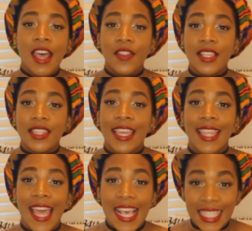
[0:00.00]
this thing
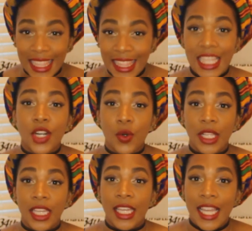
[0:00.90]
that has
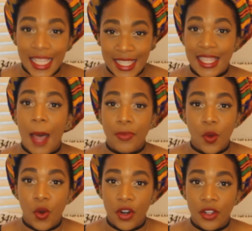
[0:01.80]
literally stopped the
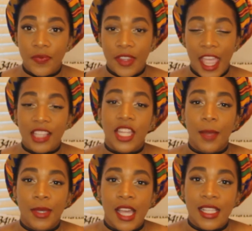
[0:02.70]
world.
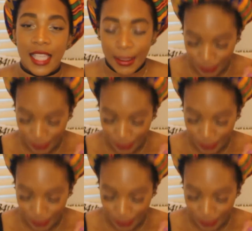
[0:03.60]
Beyonce.